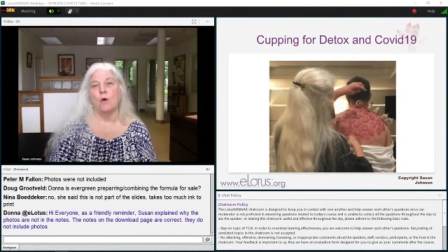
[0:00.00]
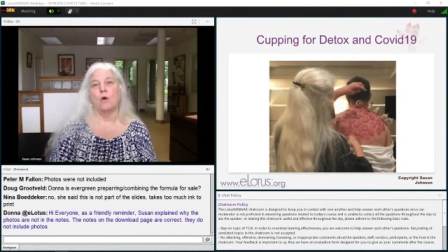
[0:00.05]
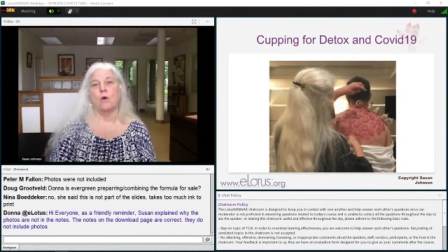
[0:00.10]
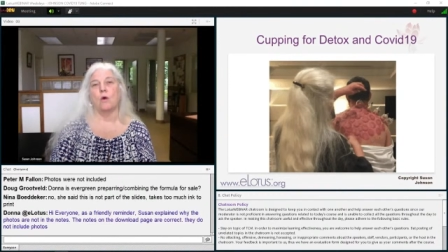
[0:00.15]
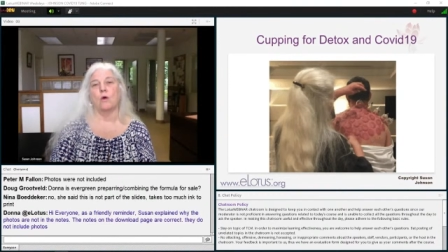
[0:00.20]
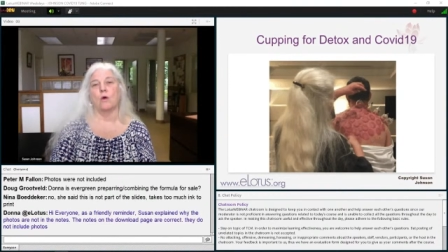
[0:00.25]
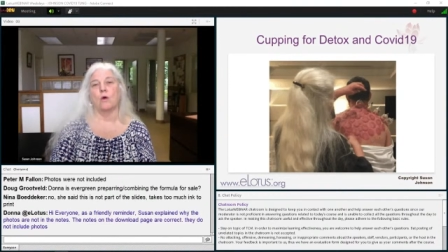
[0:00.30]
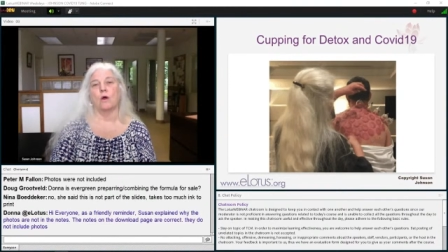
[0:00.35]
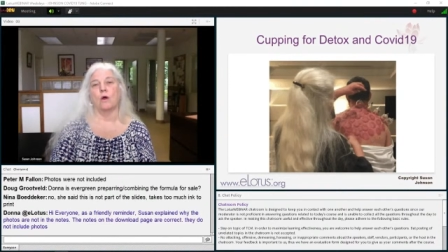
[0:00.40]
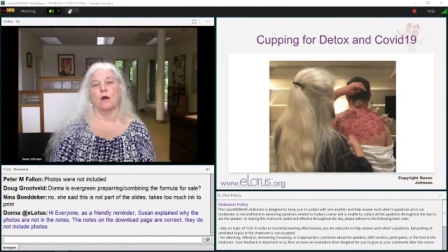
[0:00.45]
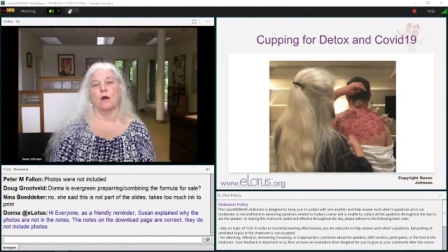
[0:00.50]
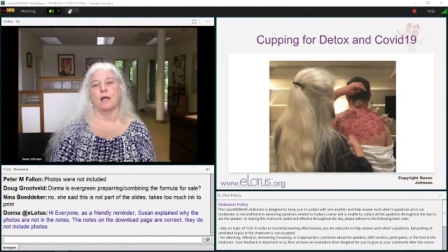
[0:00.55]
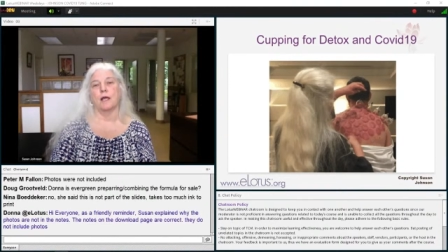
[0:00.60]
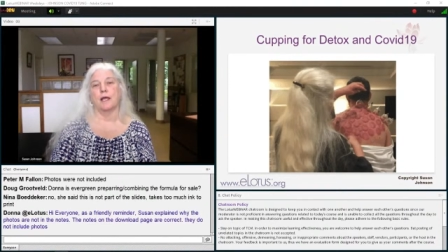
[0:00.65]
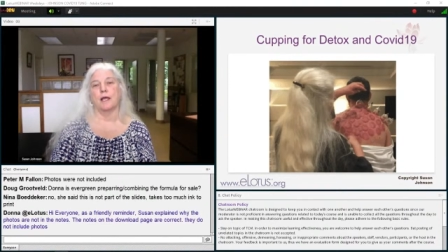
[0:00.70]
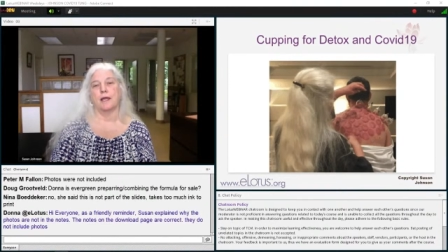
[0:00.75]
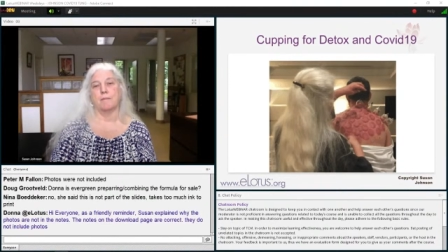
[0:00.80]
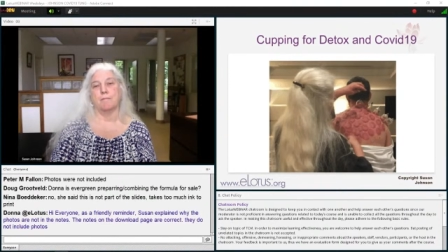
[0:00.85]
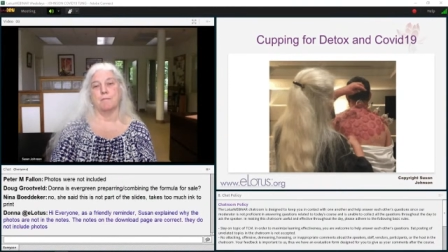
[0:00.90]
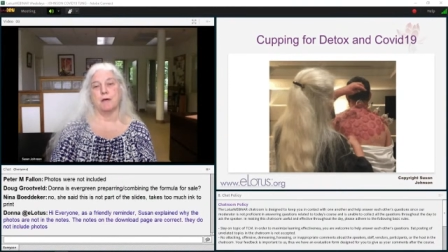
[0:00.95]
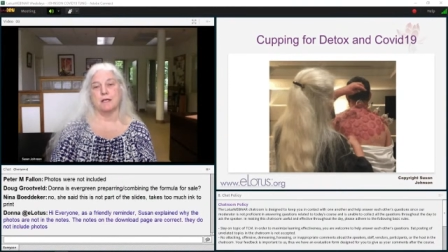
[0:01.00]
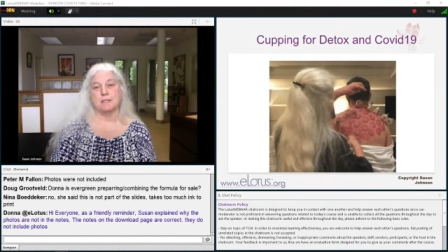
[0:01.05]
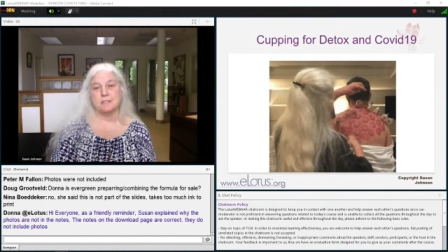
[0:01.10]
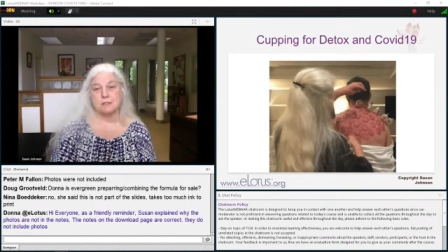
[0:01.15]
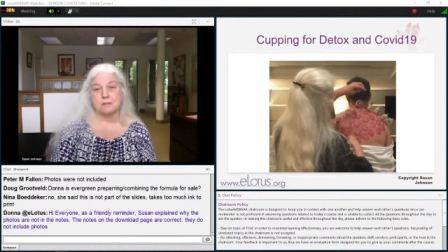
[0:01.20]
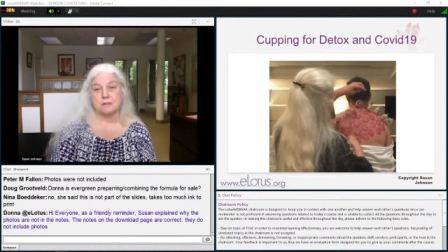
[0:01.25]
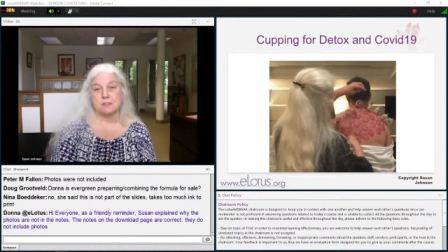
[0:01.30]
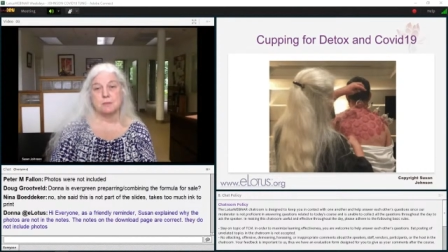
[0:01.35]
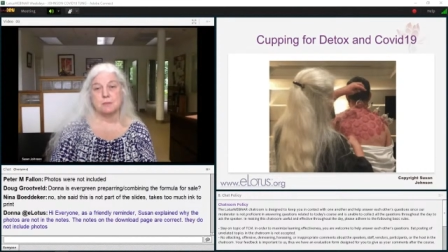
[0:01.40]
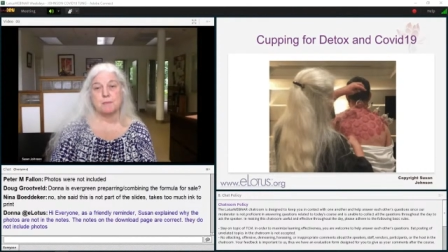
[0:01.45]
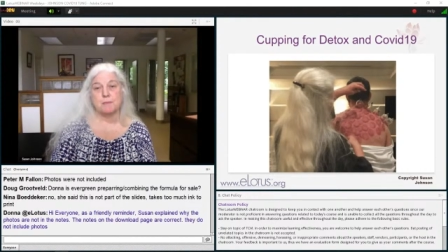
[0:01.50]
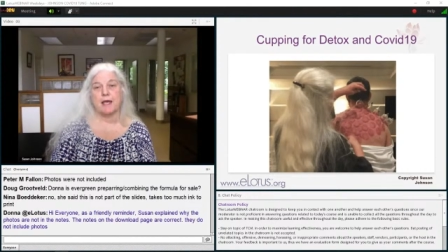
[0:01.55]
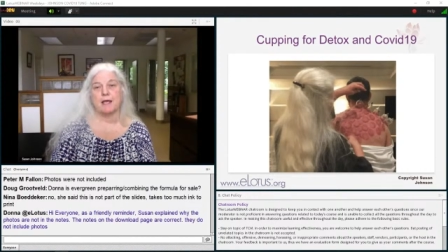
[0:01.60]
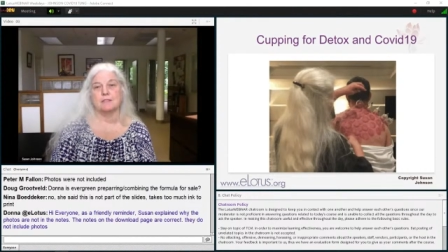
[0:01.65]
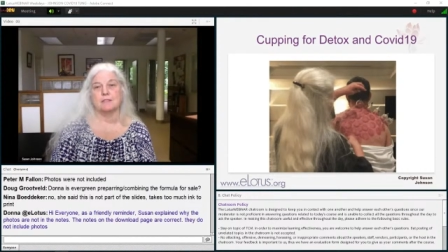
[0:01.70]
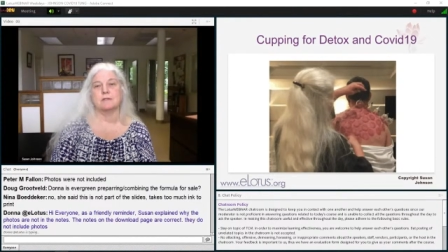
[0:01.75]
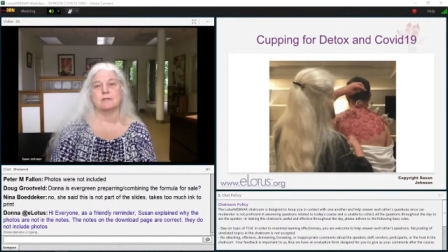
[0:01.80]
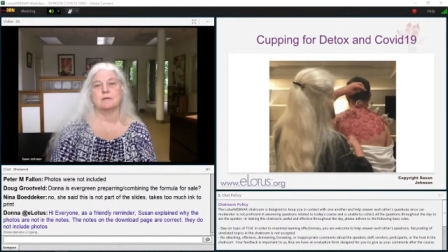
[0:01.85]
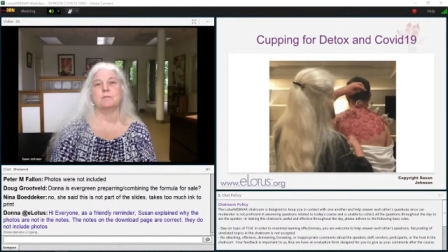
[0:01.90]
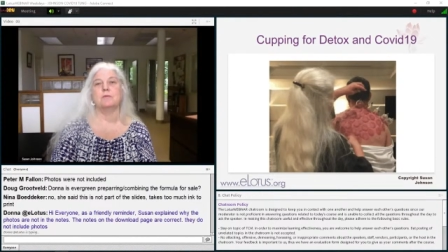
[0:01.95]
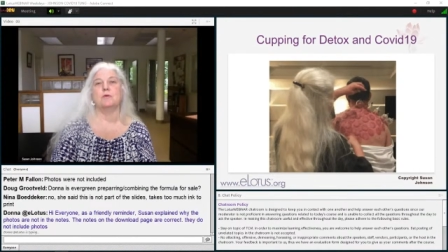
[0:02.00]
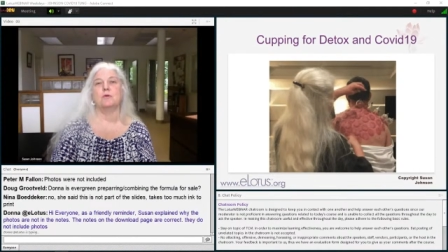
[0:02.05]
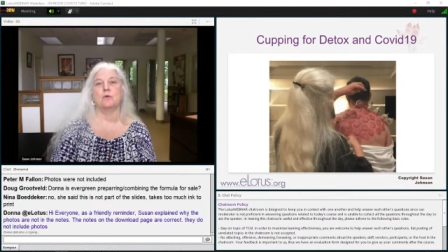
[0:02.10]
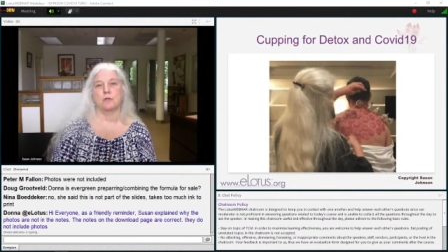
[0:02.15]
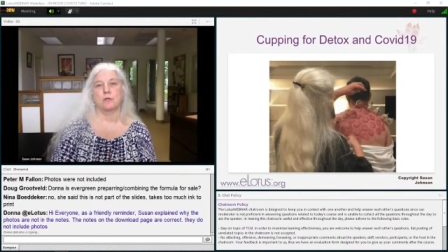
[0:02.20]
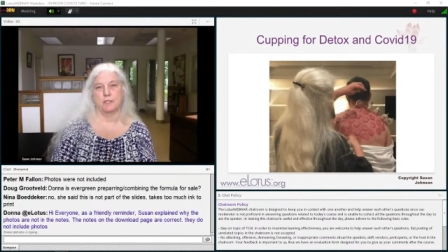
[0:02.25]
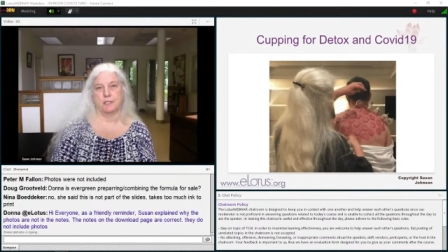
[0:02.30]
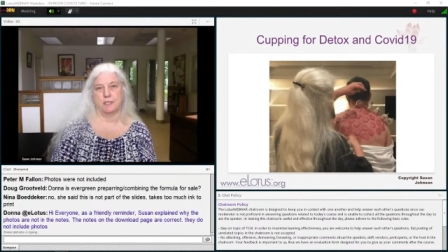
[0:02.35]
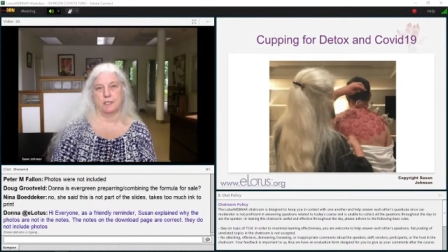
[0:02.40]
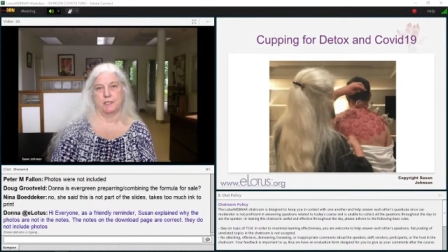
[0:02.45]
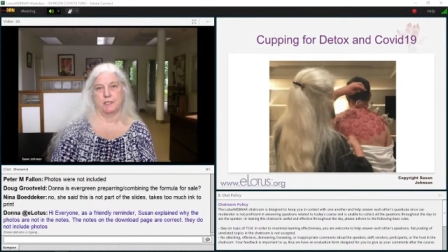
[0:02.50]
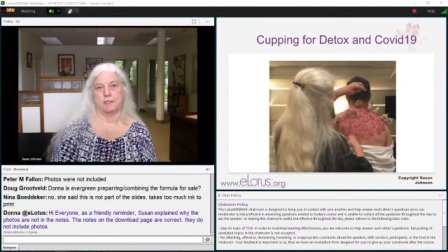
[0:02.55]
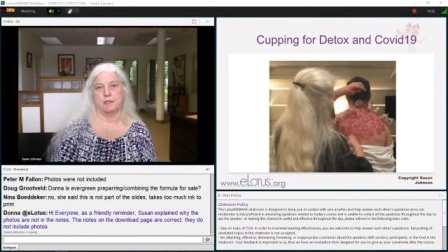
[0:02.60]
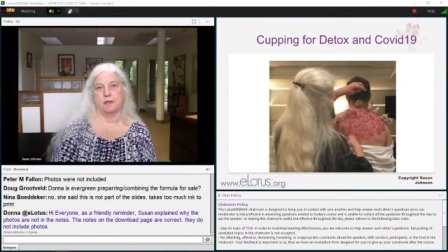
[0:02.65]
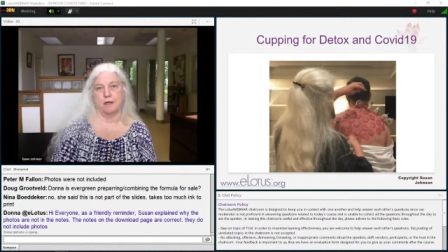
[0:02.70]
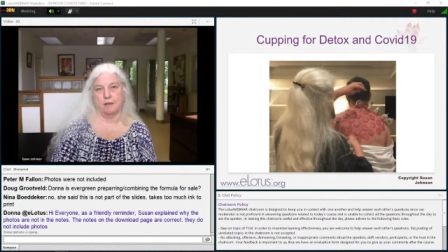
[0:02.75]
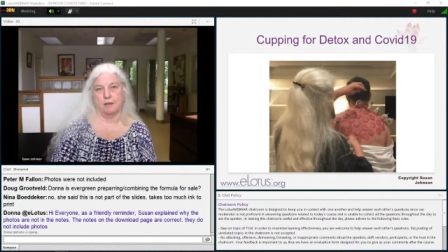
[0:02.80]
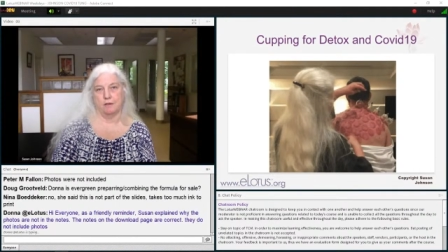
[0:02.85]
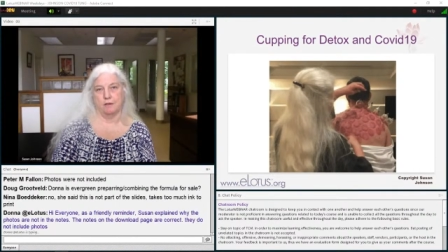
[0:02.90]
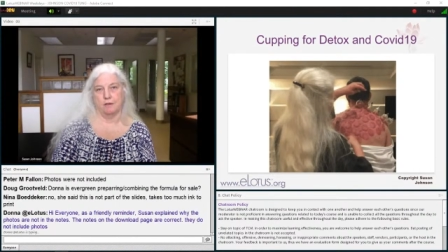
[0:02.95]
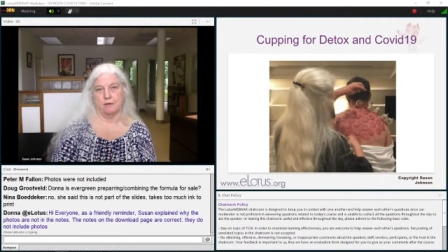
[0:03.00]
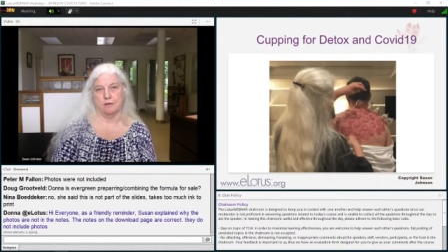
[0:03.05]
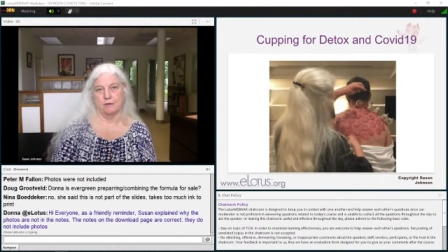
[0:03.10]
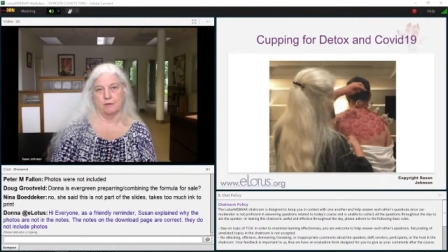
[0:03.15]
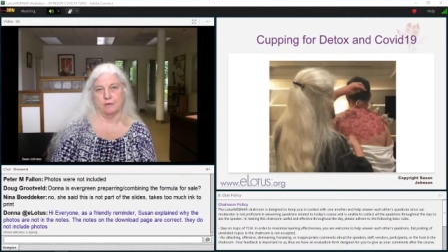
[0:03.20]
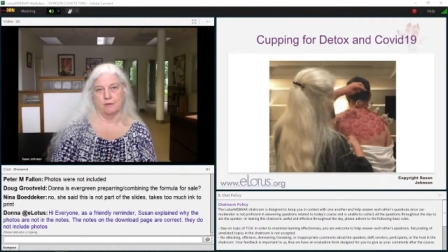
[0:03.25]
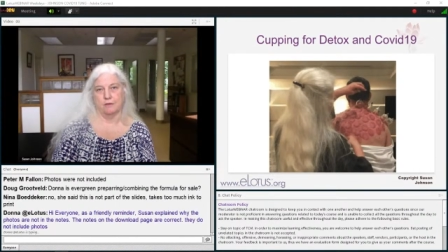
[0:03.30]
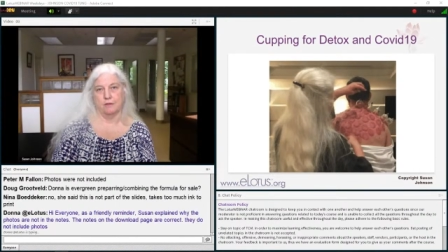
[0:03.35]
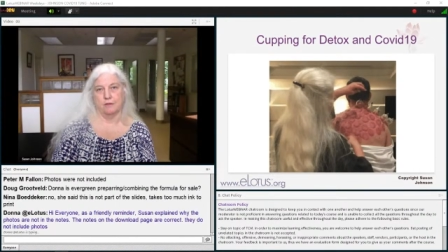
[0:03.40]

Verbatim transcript: or a muscle spasm, you're going to get color.